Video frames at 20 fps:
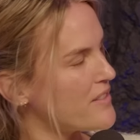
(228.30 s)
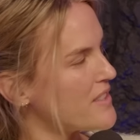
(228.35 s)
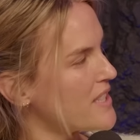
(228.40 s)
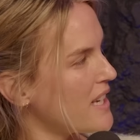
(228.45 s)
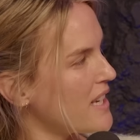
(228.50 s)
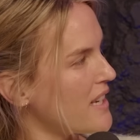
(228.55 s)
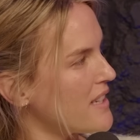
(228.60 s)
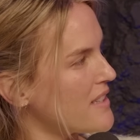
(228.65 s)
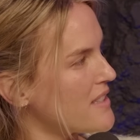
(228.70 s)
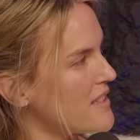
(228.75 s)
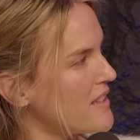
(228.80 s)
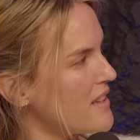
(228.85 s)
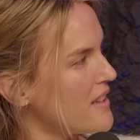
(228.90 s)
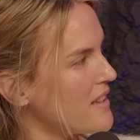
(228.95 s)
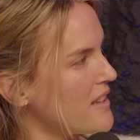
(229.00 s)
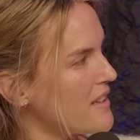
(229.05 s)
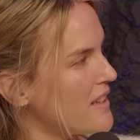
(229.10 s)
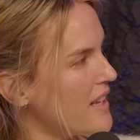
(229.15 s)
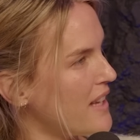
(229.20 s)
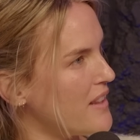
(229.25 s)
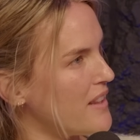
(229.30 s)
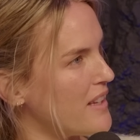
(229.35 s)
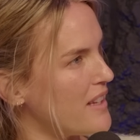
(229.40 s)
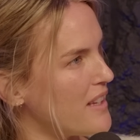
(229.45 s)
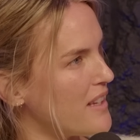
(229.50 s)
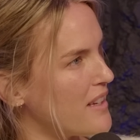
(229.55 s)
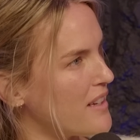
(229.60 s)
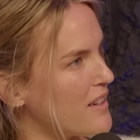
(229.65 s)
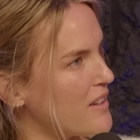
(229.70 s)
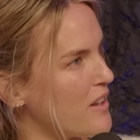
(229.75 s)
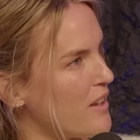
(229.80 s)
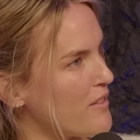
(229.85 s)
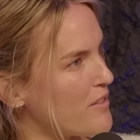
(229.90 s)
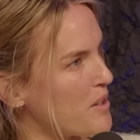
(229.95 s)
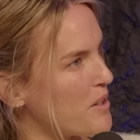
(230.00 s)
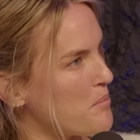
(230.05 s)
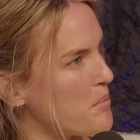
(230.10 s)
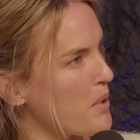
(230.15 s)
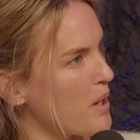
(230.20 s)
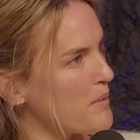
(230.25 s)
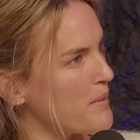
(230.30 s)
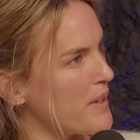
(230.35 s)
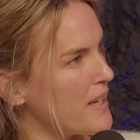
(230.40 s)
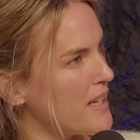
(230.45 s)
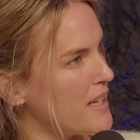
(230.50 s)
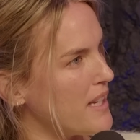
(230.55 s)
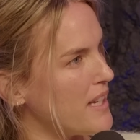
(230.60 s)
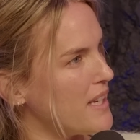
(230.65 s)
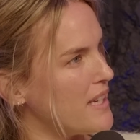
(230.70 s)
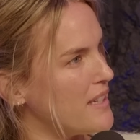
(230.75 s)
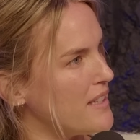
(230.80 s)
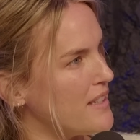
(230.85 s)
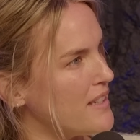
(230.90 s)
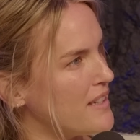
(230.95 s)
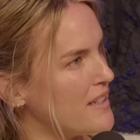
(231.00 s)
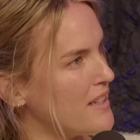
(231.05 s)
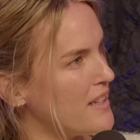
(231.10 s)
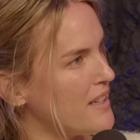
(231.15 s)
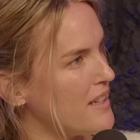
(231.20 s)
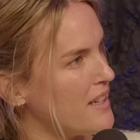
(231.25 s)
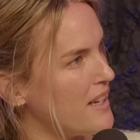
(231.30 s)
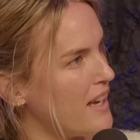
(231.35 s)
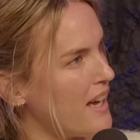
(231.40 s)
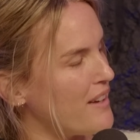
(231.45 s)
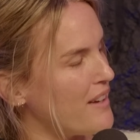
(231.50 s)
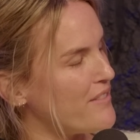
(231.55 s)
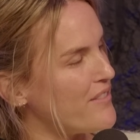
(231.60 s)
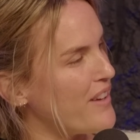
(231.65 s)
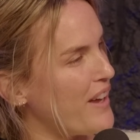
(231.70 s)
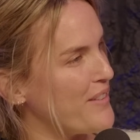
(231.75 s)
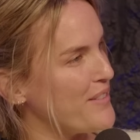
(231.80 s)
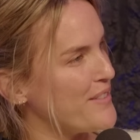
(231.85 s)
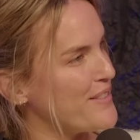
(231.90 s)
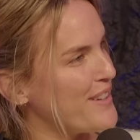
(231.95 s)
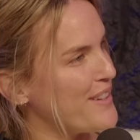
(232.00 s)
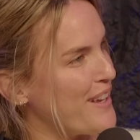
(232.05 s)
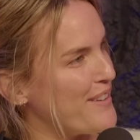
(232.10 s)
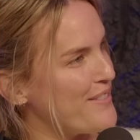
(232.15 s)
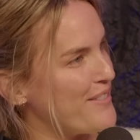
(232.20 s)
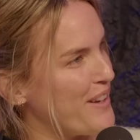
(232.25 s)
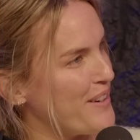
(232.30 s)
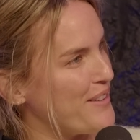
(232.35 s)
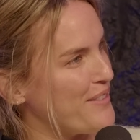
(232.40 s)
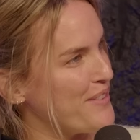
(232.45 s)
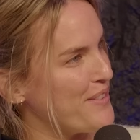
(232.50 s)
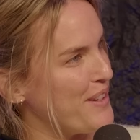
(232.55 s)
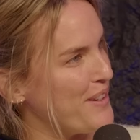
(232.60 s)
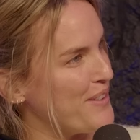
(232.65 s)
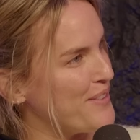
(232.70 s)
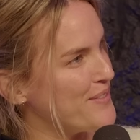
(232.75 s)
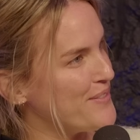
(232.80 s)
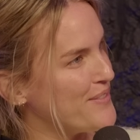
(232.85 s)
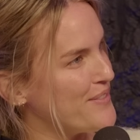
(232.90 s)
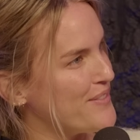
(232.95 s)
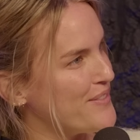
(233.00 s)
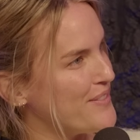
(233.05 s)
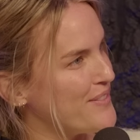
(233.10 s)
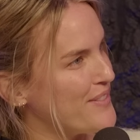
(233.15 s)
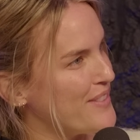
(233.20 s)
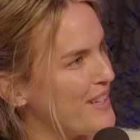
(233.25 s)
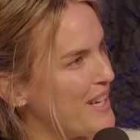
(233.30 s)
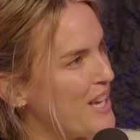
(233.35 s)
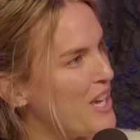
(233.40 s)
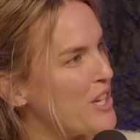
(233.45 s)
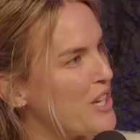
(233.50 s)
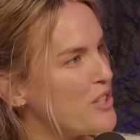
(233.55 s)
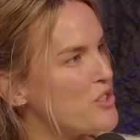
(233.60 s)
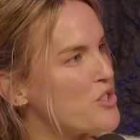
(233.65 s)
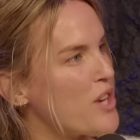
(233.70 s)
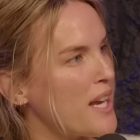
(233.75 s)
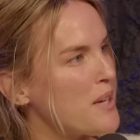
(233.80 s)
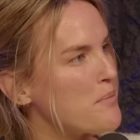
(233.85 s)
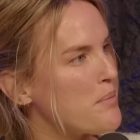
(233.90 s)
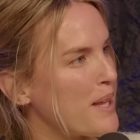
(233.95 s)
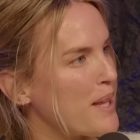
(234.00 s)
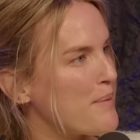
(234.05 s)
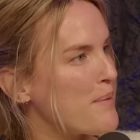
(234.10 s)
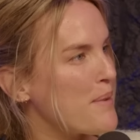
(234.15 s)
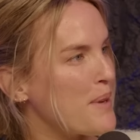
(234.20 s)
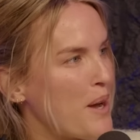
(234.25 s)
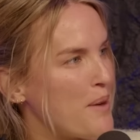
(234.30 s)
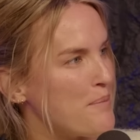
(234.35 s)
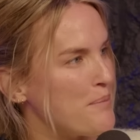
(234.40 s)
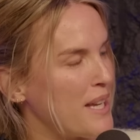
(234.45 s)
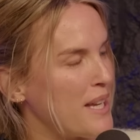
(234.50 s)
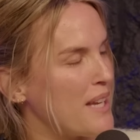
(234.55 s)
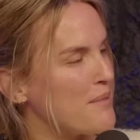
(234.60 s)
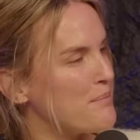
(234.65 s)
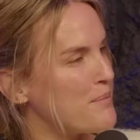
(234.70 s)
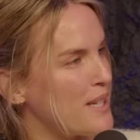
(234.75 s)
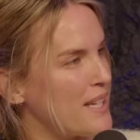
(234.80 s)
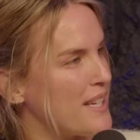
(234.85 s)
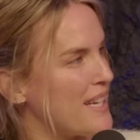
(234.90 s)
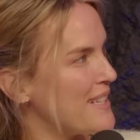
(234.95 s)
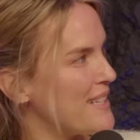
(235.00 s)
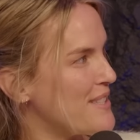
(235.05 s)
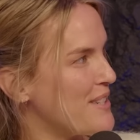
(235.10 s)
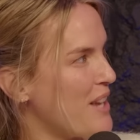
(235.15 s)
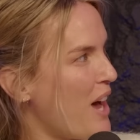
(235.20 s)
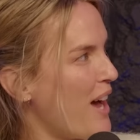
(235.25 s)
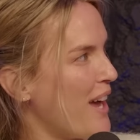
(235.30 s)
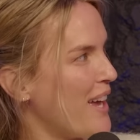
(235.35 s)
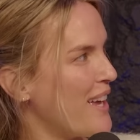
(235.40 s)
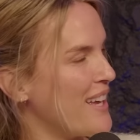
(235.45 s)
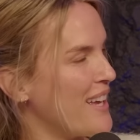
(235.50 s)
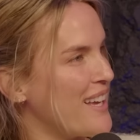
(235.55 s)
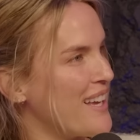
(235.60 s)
tickets in in the glove compartment, and I found I found a few. You try to blame one on me, but it's not.